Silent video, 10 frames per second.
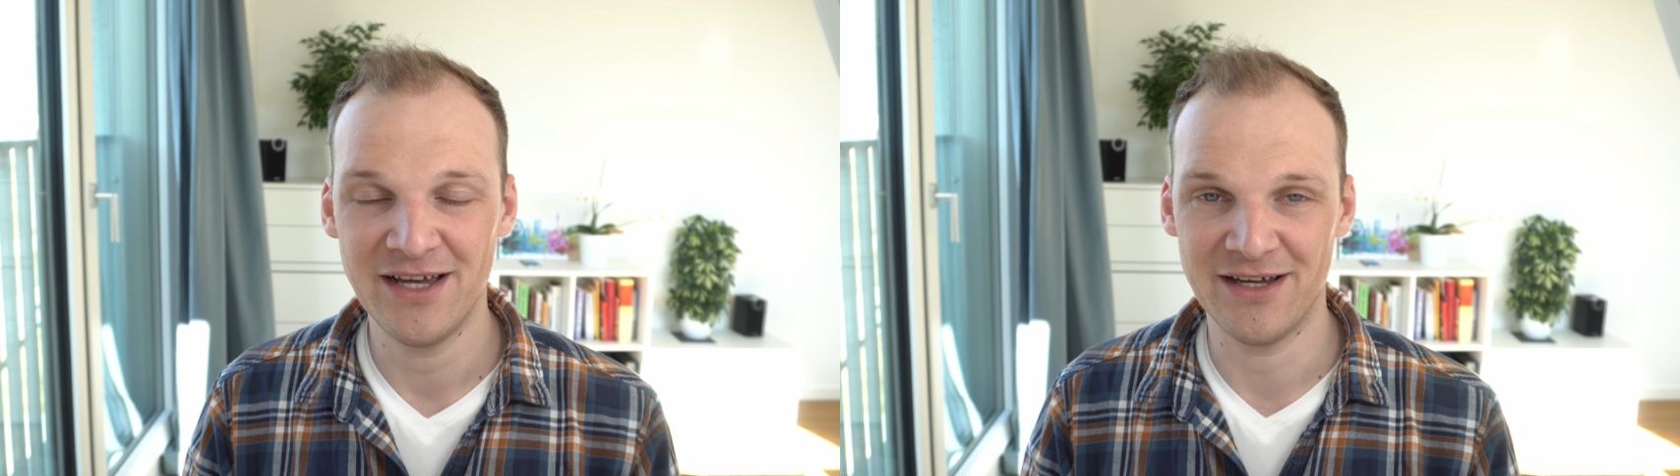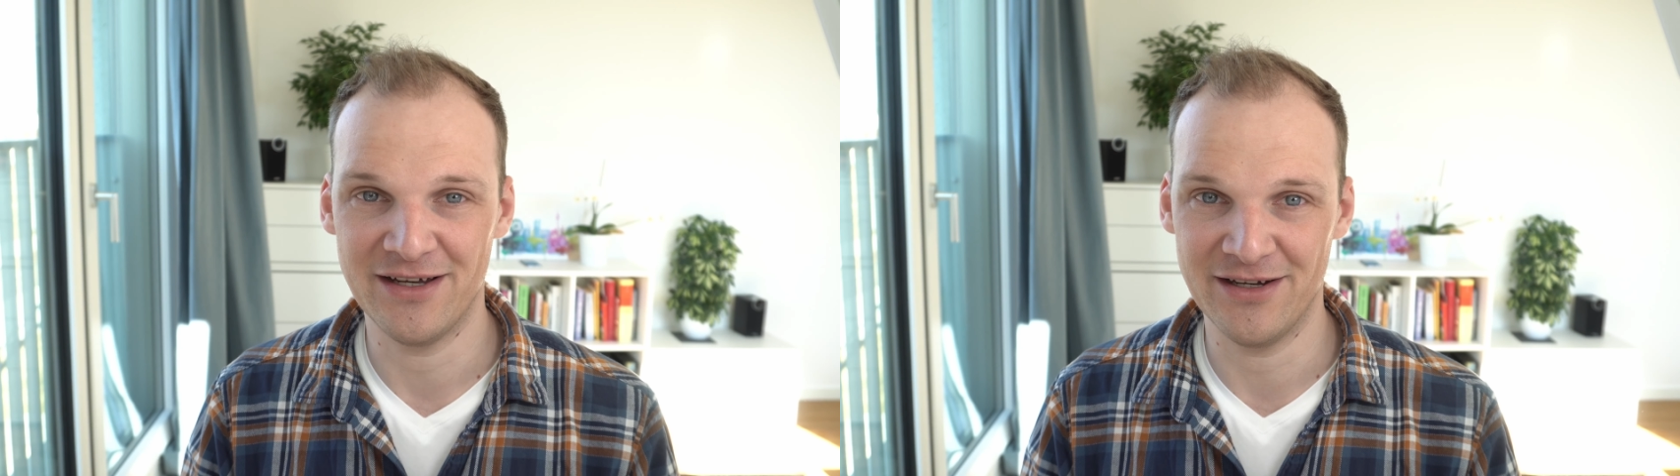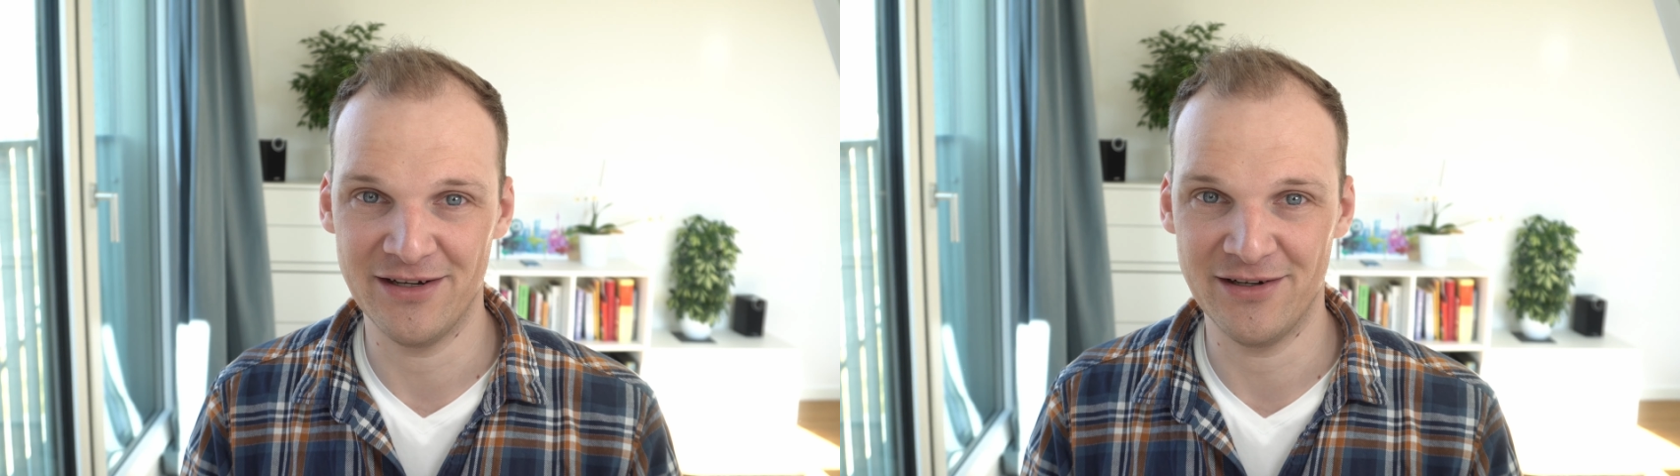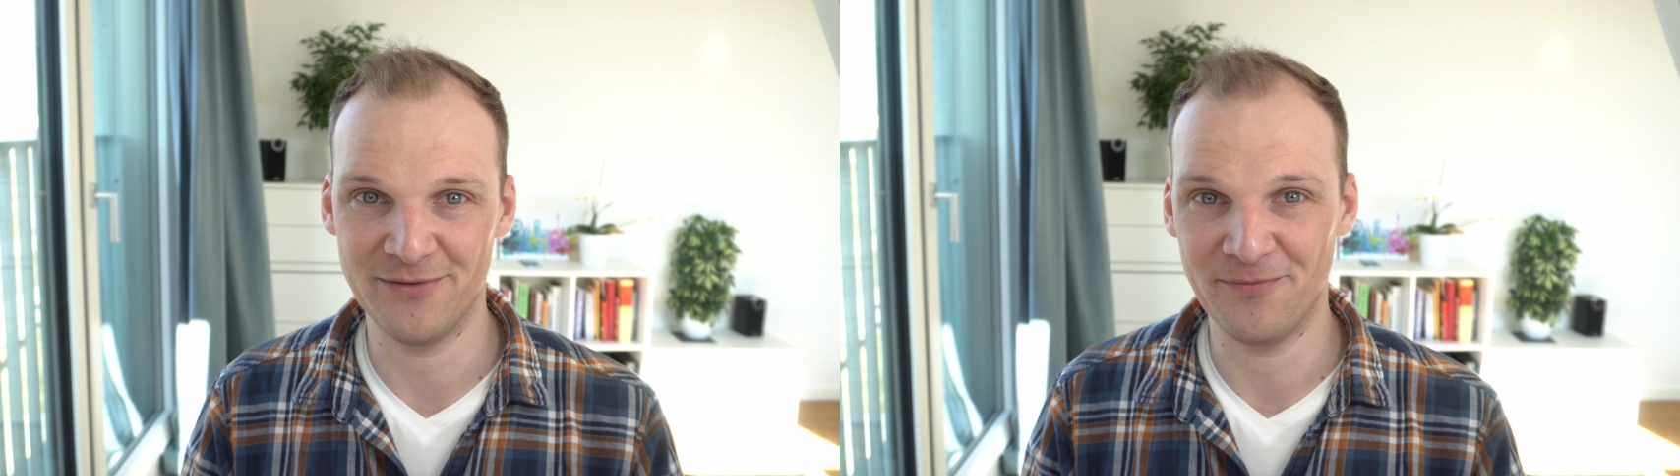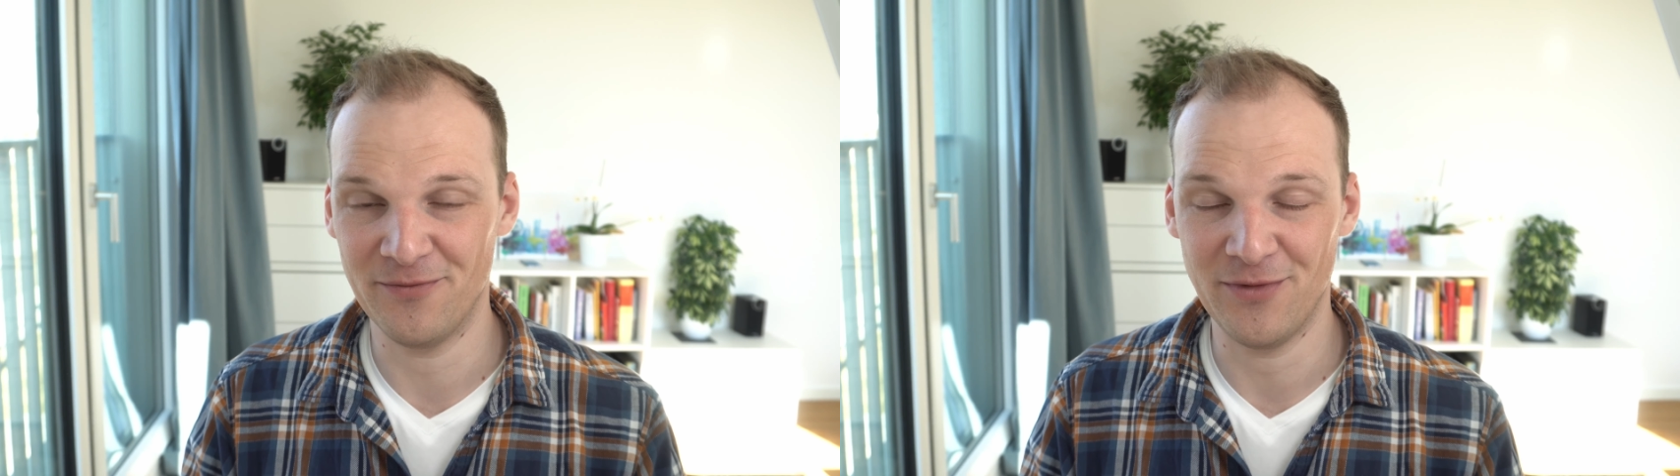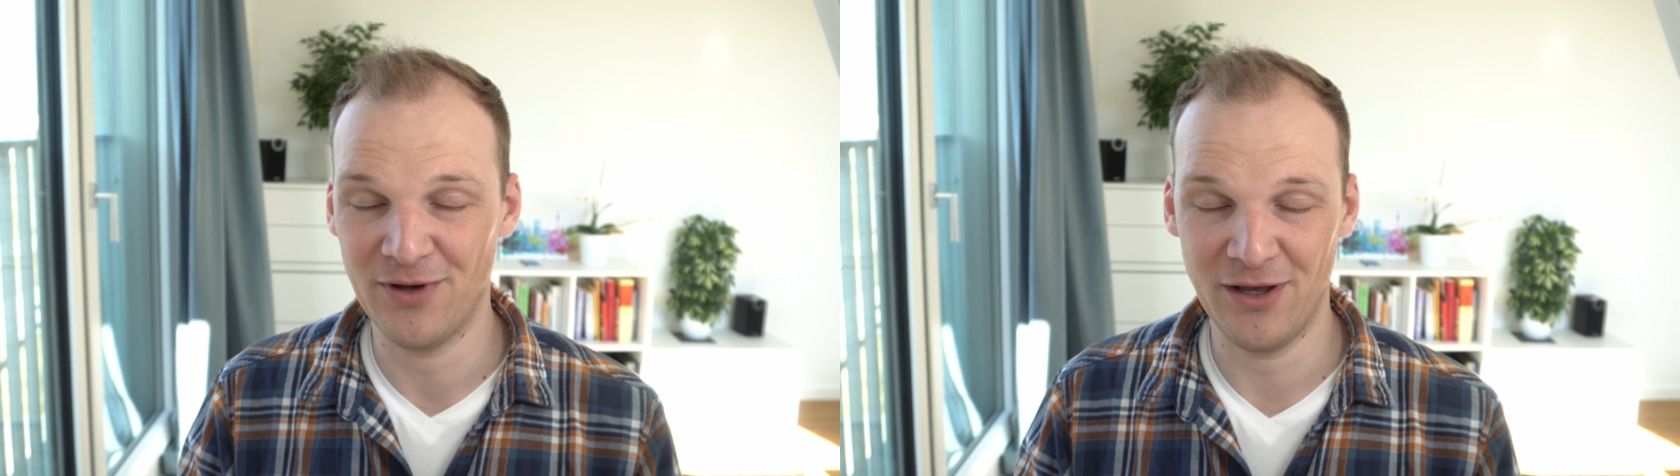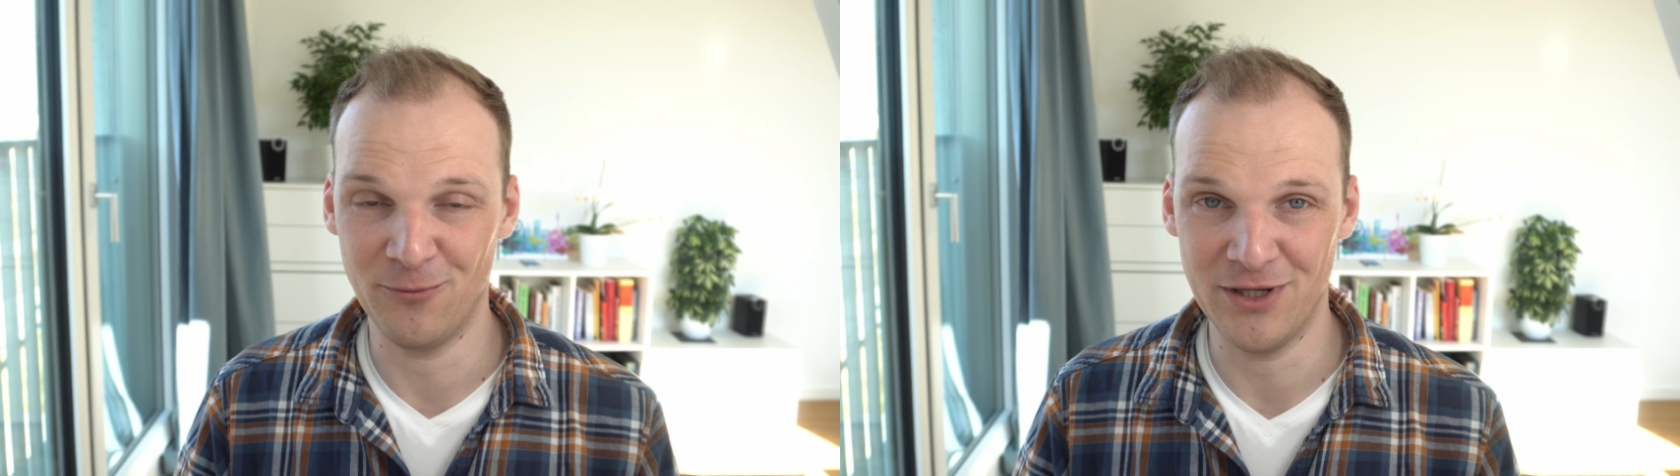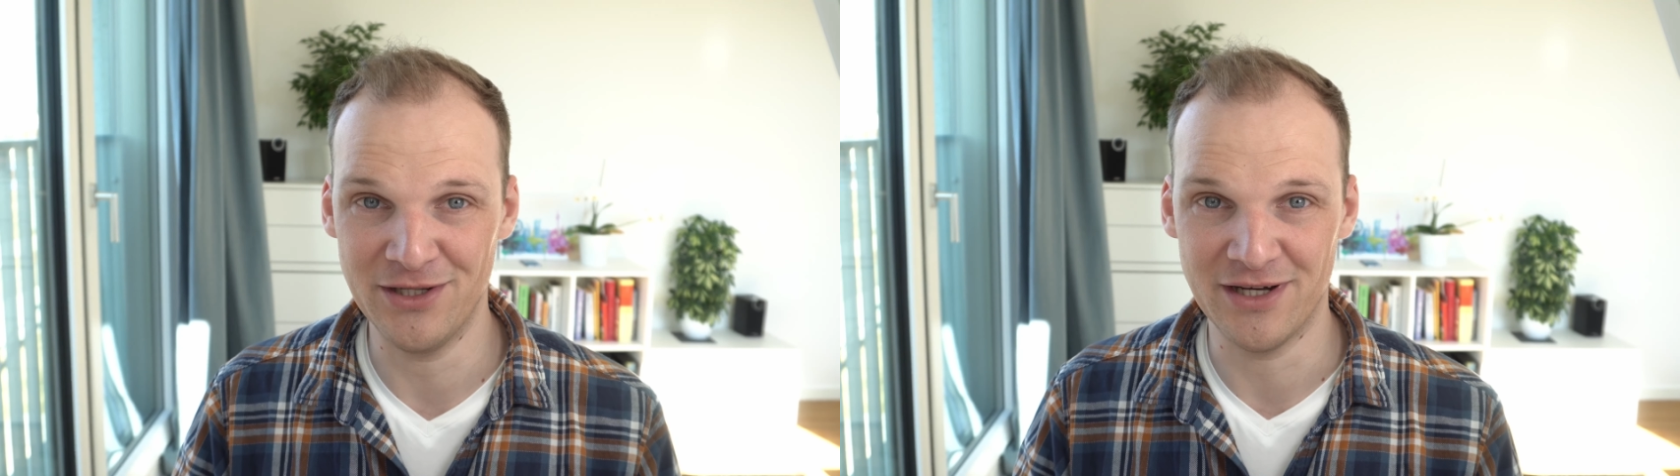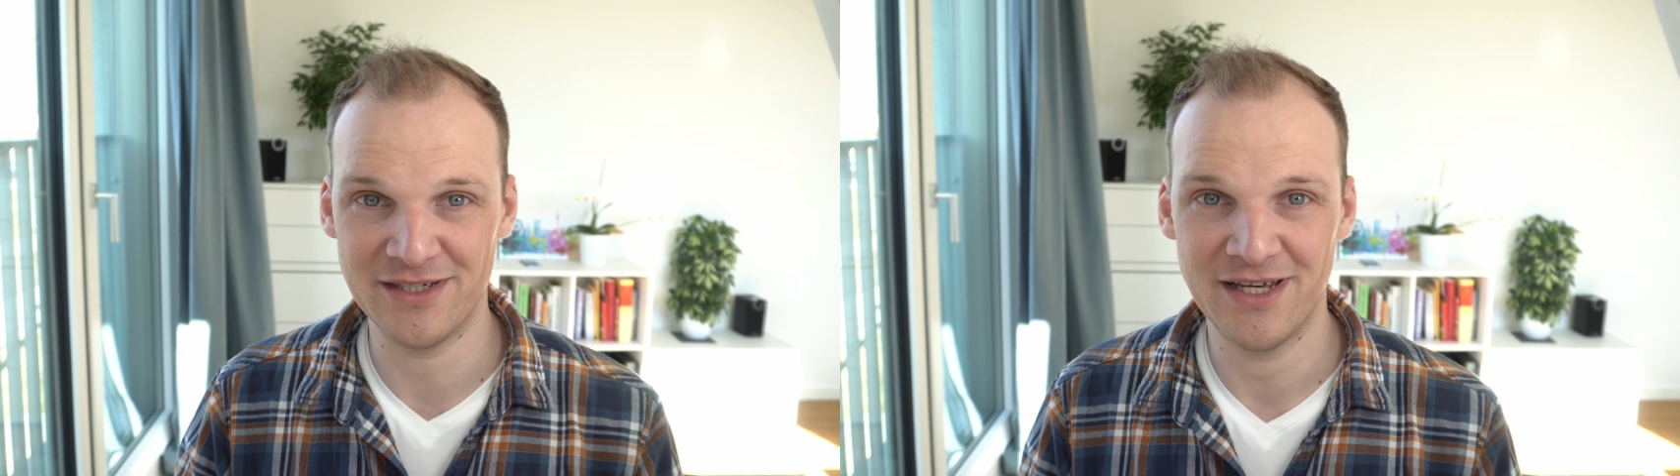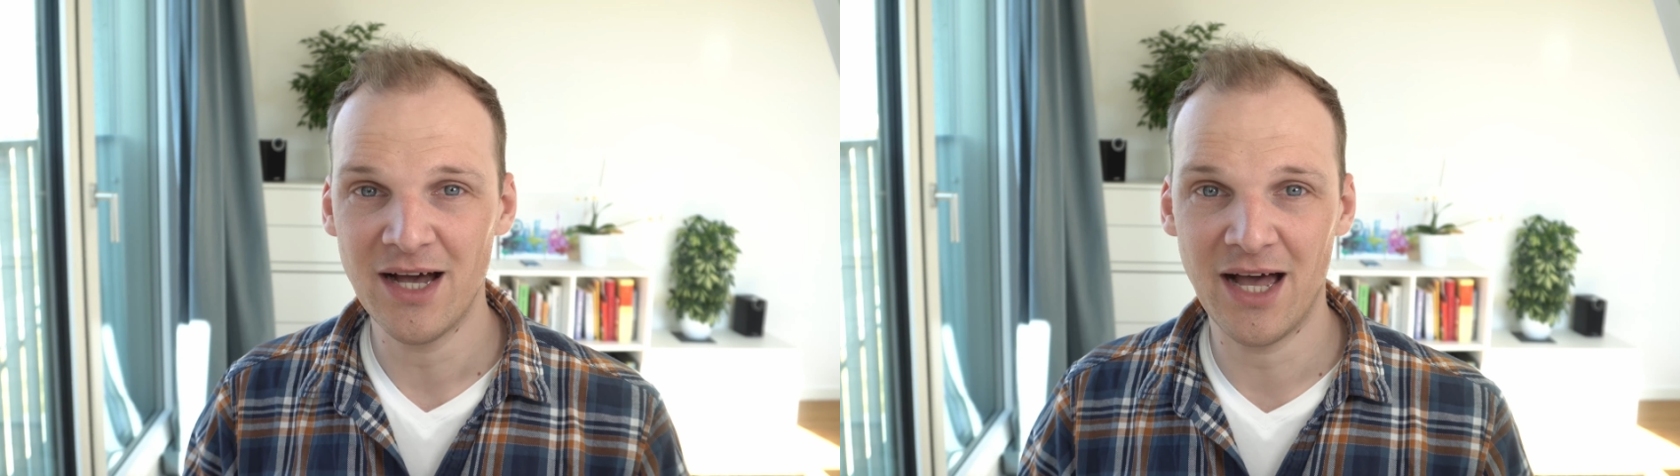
and whatnot,